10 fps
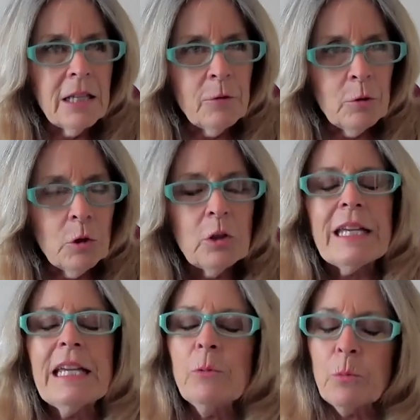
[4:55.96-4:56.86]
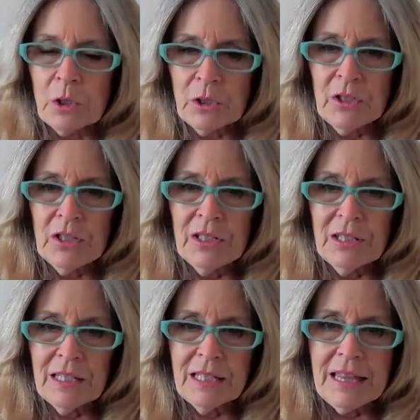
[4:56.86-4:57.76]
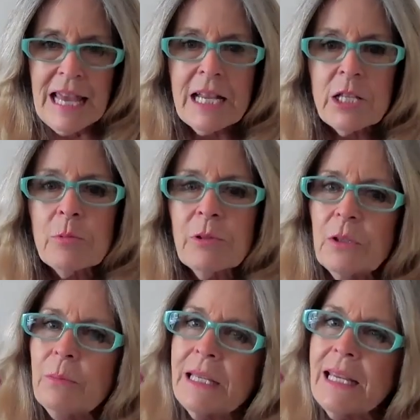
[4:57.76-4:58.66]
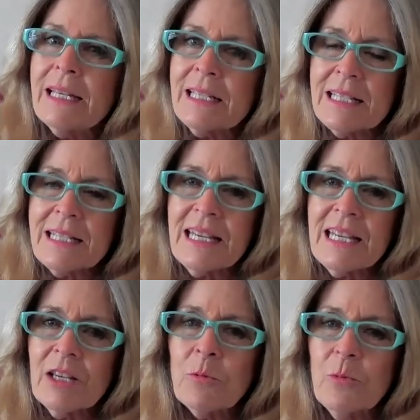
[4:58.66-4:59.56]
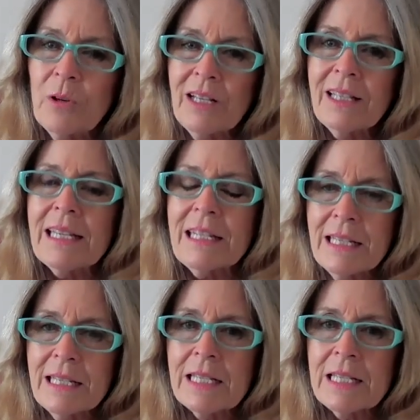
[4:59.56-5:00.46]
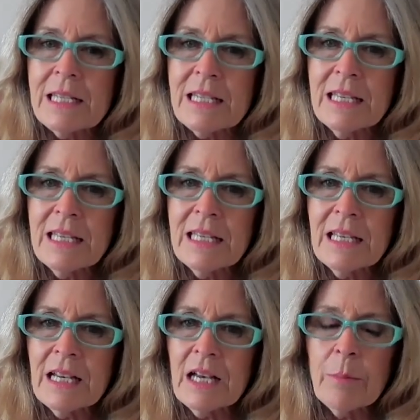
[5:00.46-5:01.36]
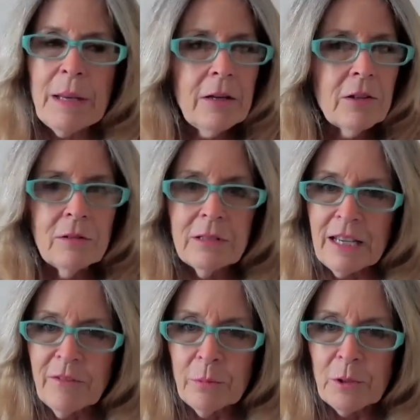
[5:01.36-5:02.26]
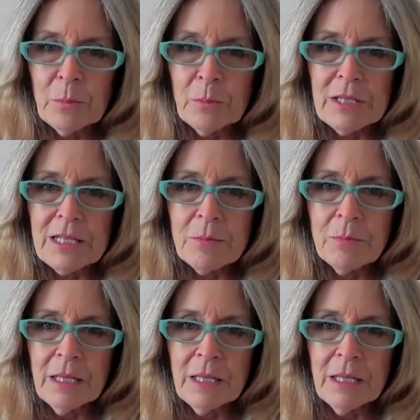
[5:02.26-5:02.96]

look inward, that's where you begin to see it really is about your life purpose,